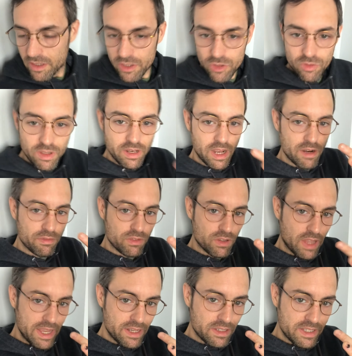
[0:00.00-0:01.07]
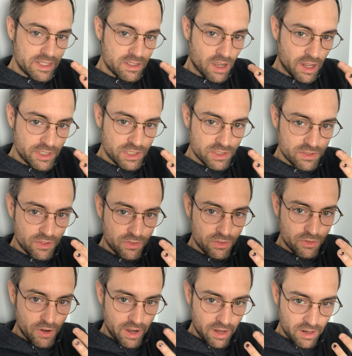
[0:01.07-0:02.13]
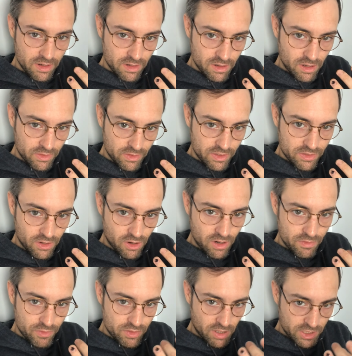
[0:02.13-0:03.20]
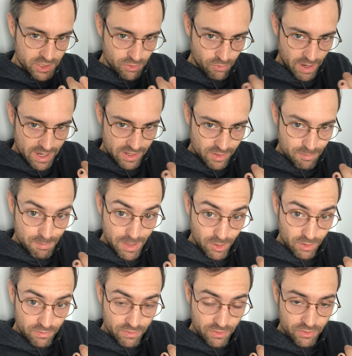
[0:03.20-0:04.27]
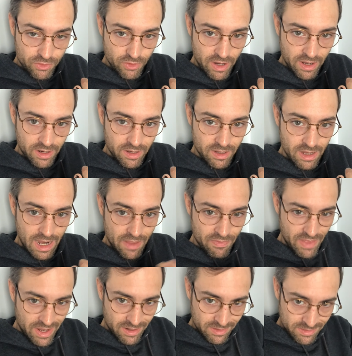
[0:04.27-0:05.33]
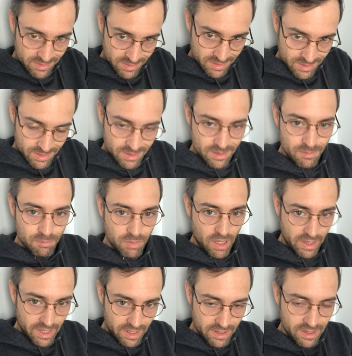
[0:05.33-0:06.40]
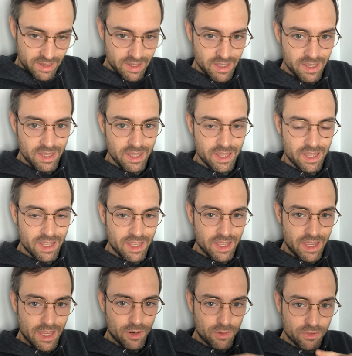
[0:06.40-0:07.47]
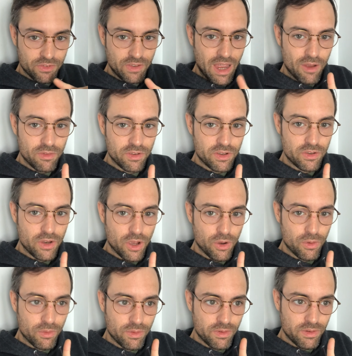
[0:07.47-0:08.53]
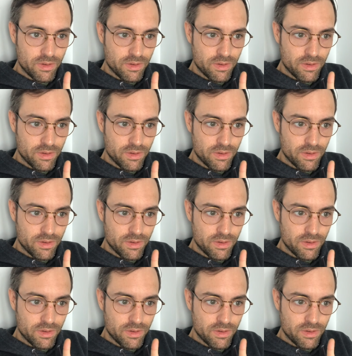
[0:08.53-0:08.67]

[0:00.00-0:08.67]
you can kind of lightly touch the string on the guitar, and if you touch it right in the middle of the string and then pluck it, it'll sound a note